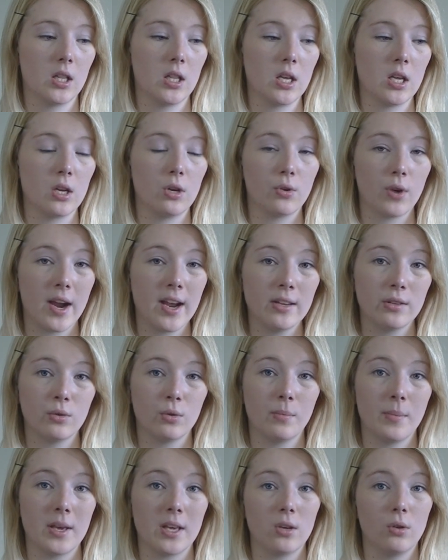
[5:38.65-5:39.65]
the grays
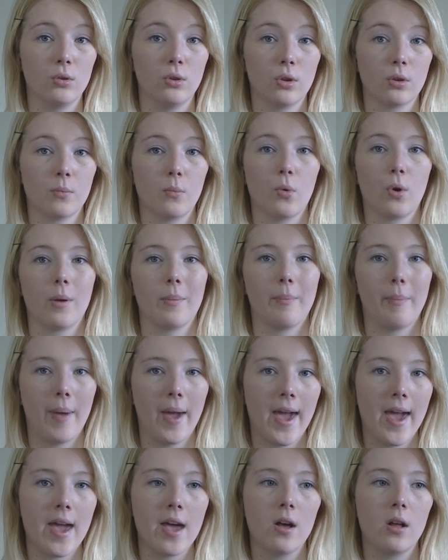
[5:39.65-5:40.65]
will make you look more
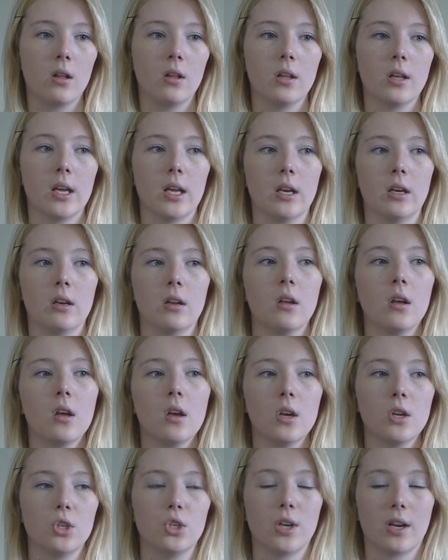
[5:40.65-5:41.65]
pale
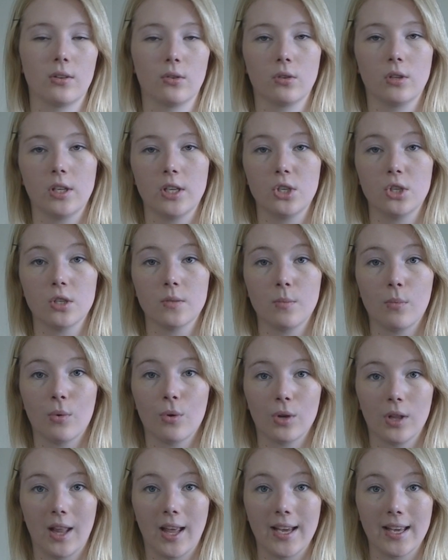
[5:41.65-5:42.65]
and generally just
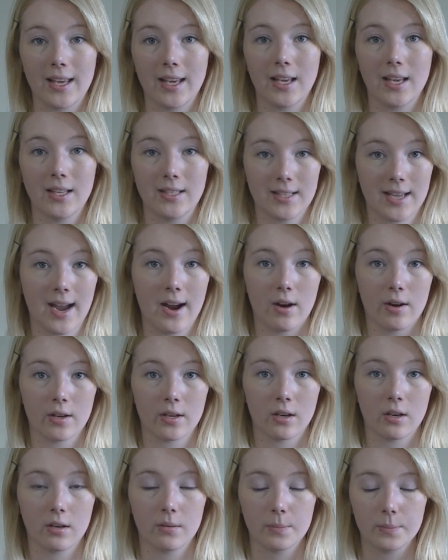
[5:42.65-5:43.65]
more like his
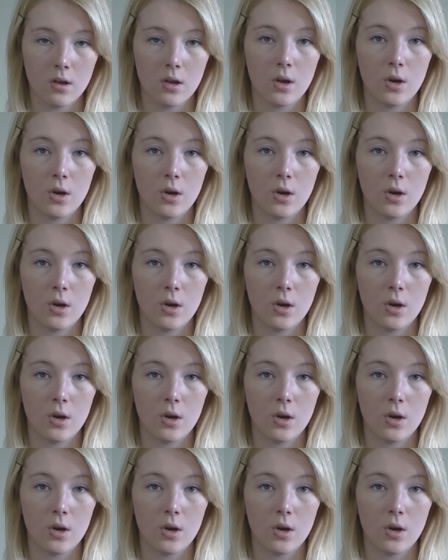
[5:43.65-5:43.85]
character.